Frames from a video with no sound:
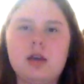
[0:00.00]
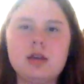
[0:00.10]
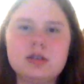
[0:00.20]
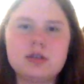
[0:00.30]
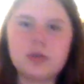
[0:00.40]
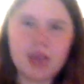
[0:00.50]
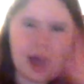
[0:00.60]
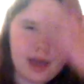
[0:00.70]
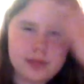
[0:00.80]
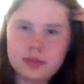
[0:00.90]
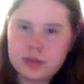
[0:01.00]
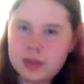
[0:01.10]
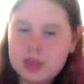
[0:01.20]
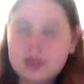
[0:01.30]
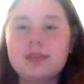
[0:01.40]
So, yeah.
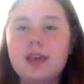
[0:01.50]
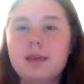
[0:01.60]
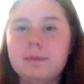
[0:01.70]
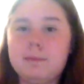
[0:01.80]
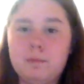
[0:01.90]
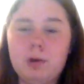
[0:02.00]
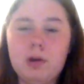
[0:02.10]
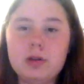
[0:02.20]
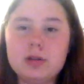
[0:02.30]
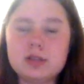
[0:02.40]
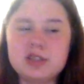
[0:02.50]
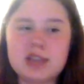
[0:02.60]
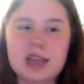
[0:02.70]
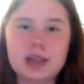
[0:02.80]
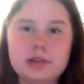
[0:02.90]
It's like, World, it's
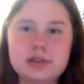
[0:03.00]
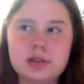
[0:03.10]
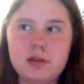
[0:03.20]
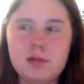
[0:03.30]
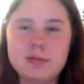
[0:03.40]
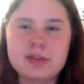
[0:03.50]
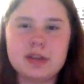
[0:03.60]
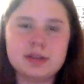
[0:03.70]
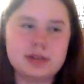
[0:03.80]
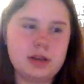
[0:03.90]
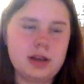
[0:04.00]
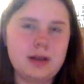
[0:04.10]
like, there's no hotels near there.